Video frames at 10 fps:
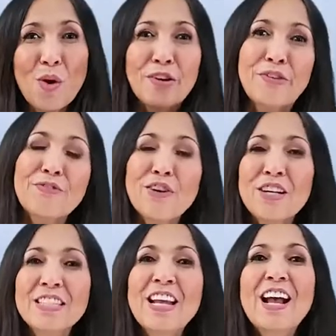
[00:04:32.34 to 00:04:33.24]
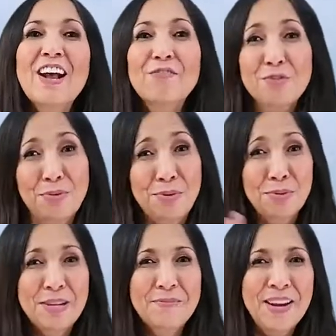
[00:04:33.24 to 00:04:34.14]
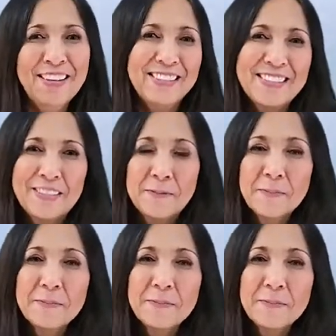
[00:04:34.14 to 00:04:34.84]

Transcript: the waterfront for three miles.